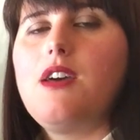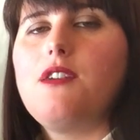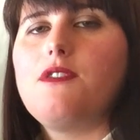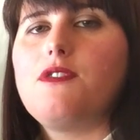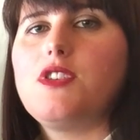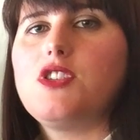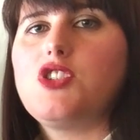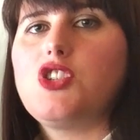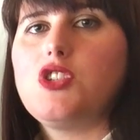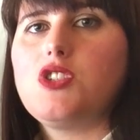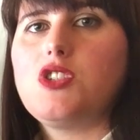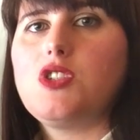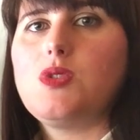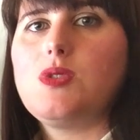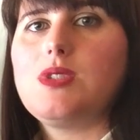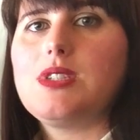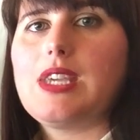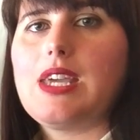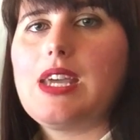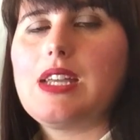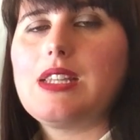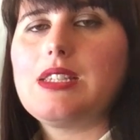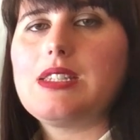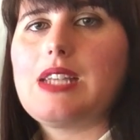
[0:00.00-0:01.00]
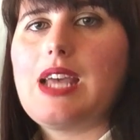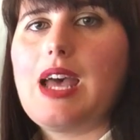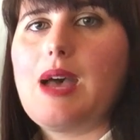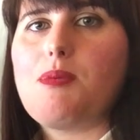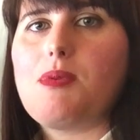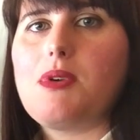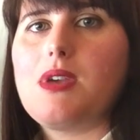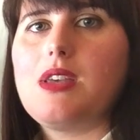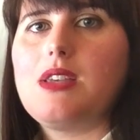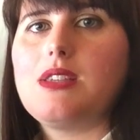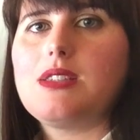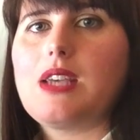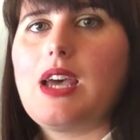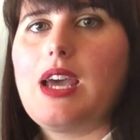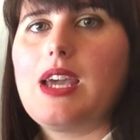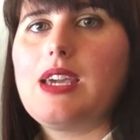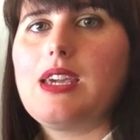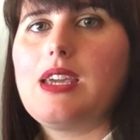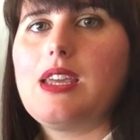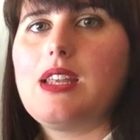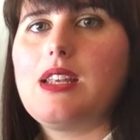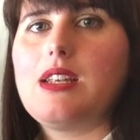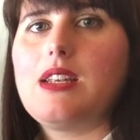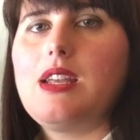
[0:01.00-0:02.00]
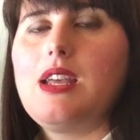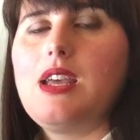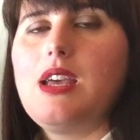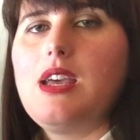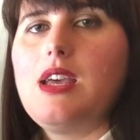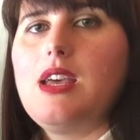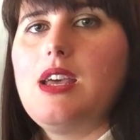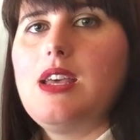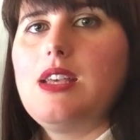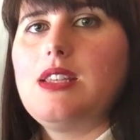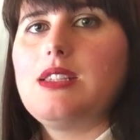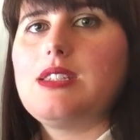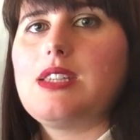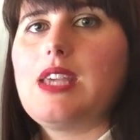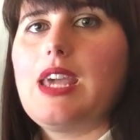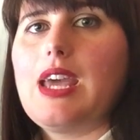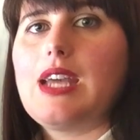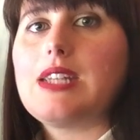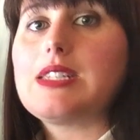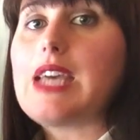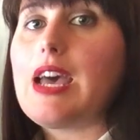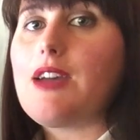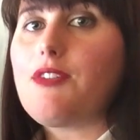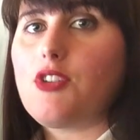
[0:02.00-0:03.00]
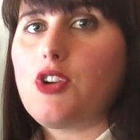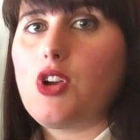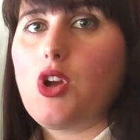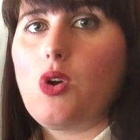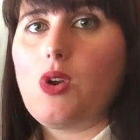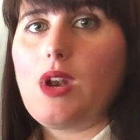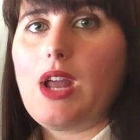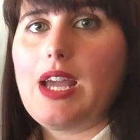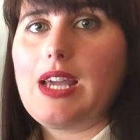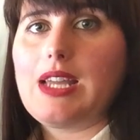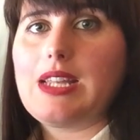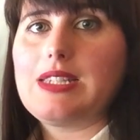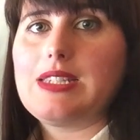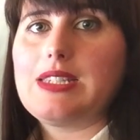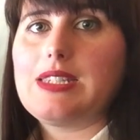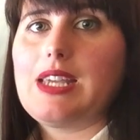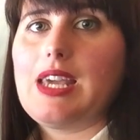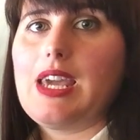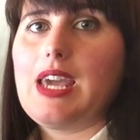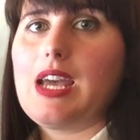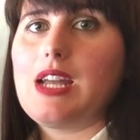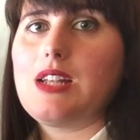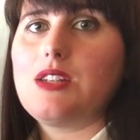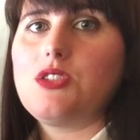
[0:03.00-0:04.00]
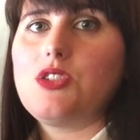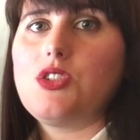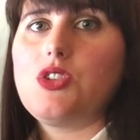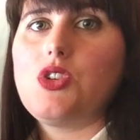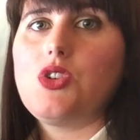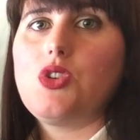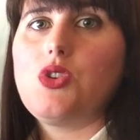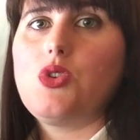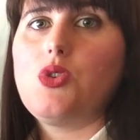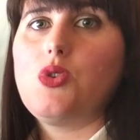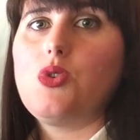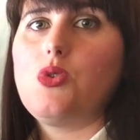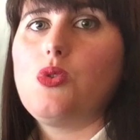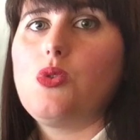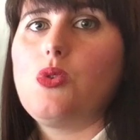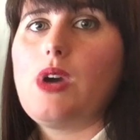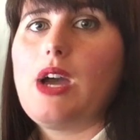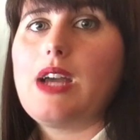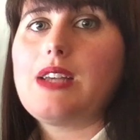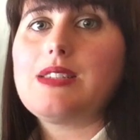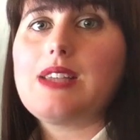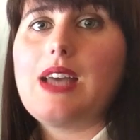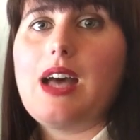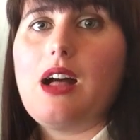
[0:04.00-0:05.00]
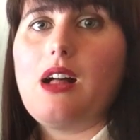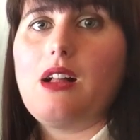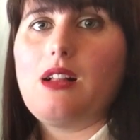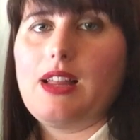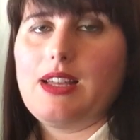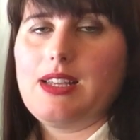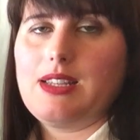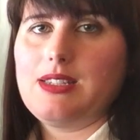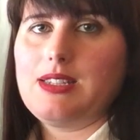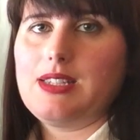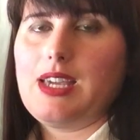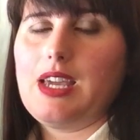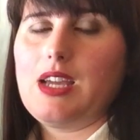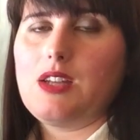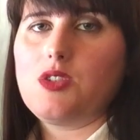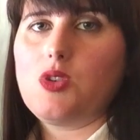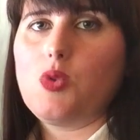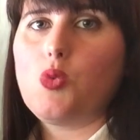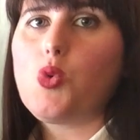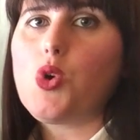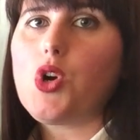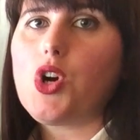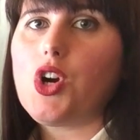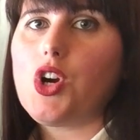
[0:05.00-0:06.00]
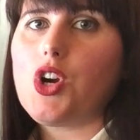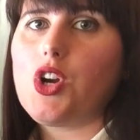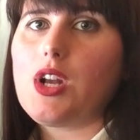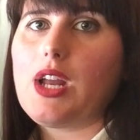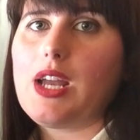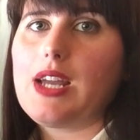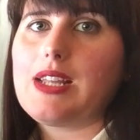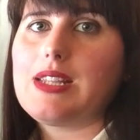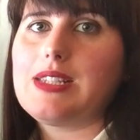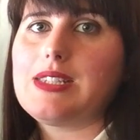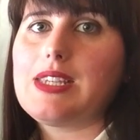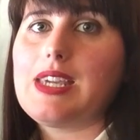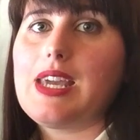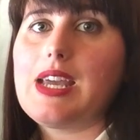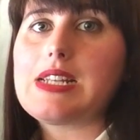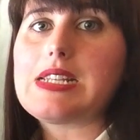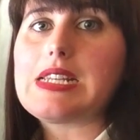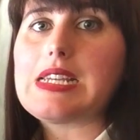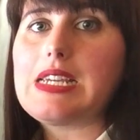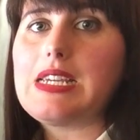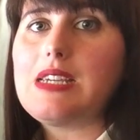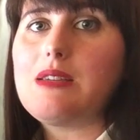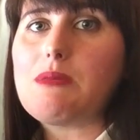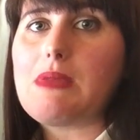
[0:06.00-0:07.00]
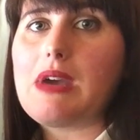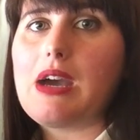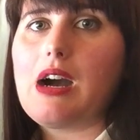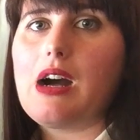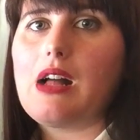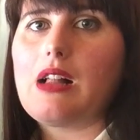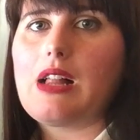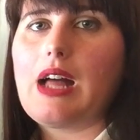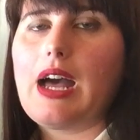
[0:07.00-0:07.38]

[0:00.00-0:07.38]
Fujitsu Scansnap is I can scan to Evernote, I can scan to Excel, I can scan to Word, I can scan to email,